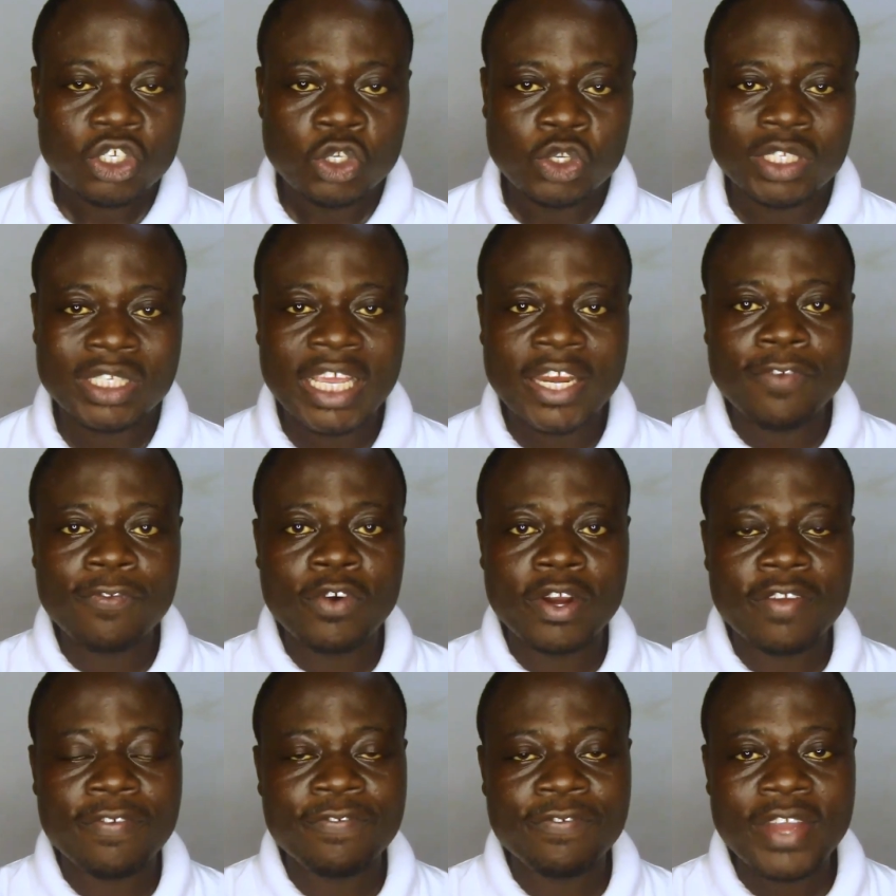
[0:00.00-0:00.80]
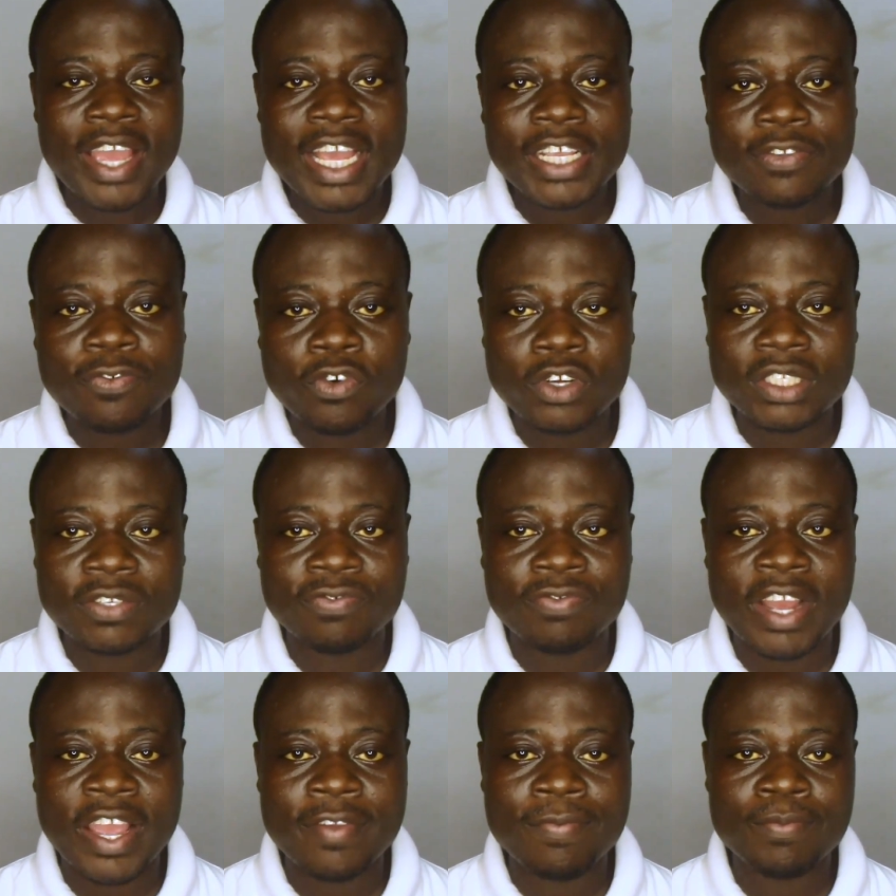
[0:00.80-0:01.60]
You study for the first
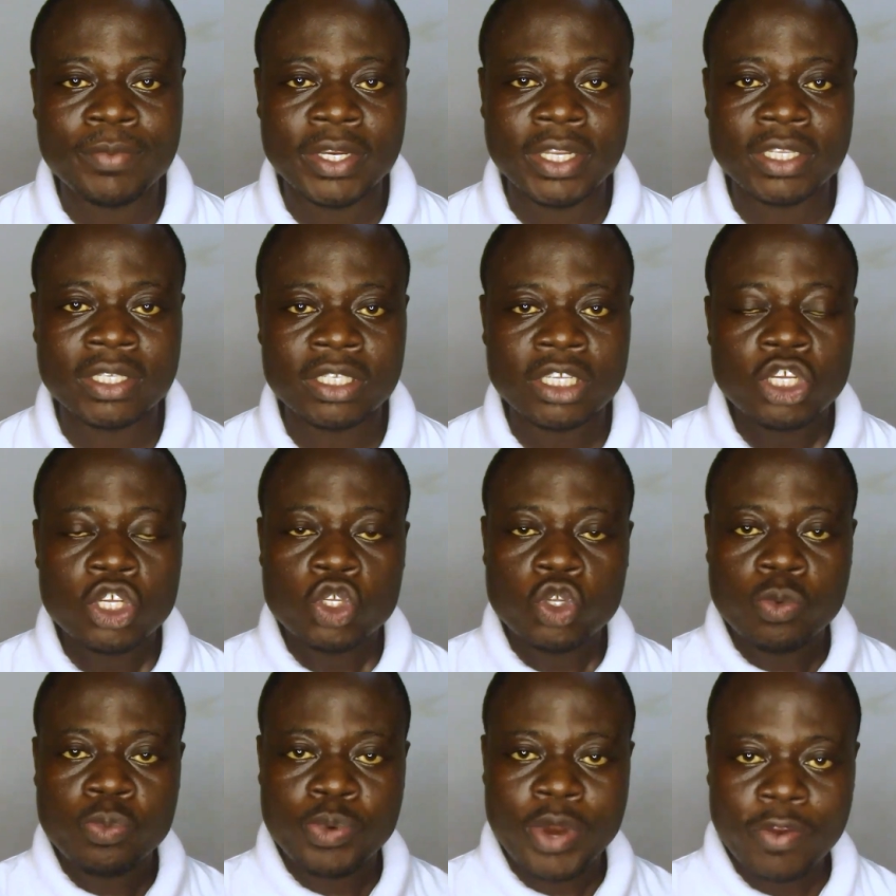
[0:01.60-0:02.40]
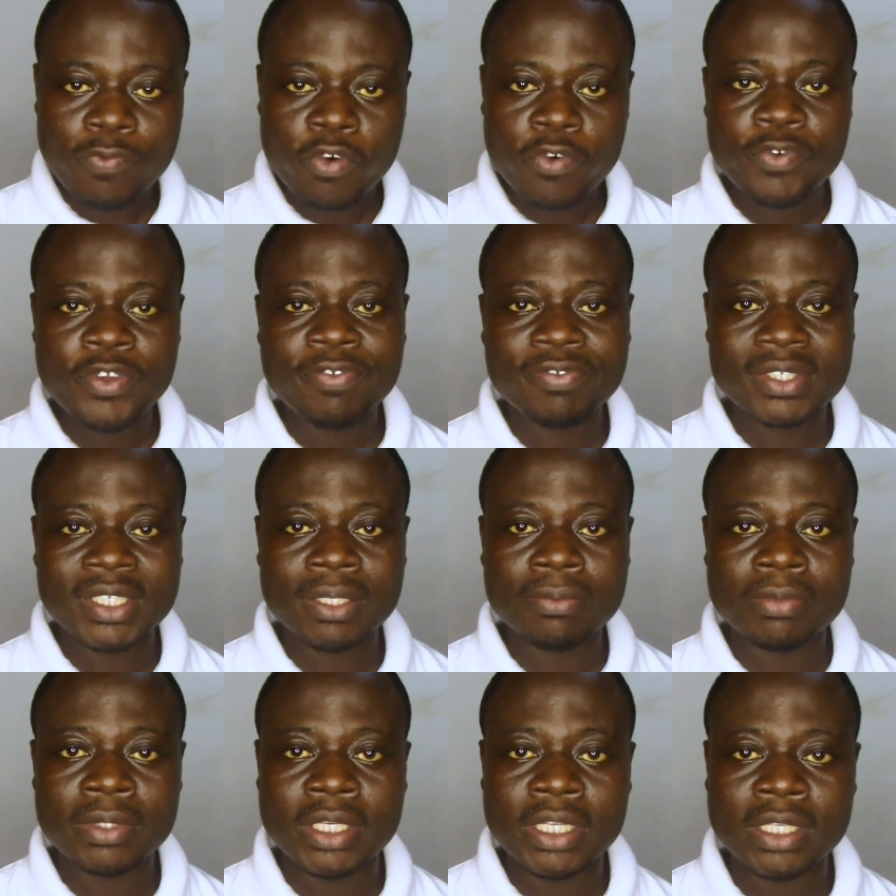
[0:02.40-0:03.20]
45 minutes, you break for
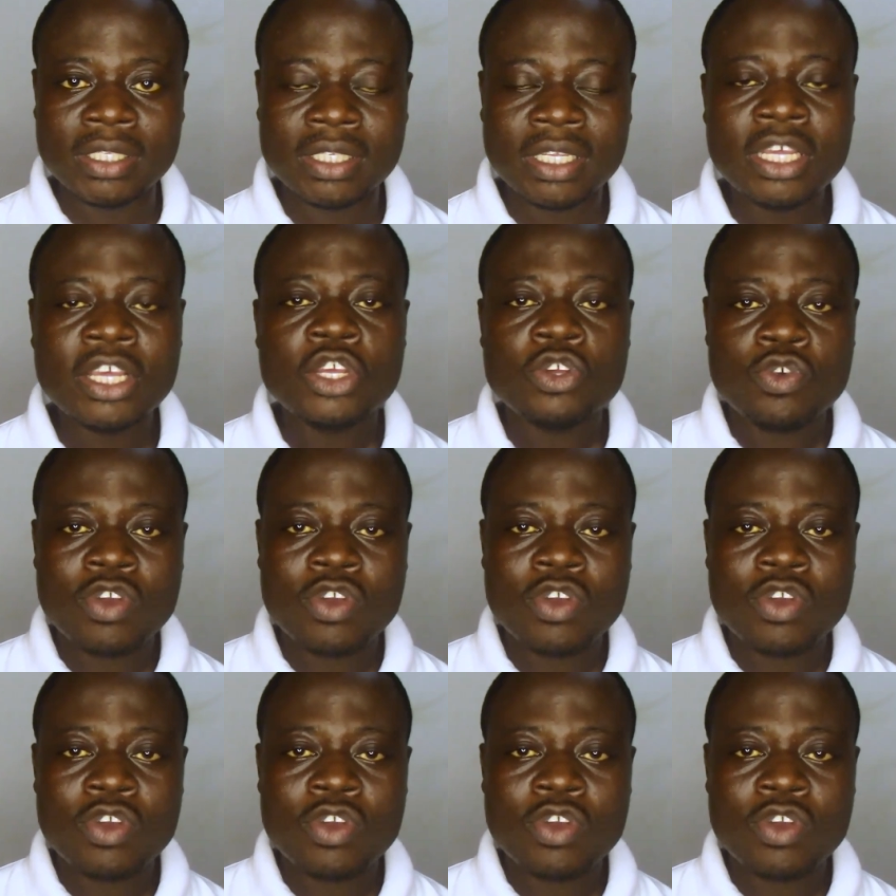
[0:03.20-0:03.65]
15 minutes,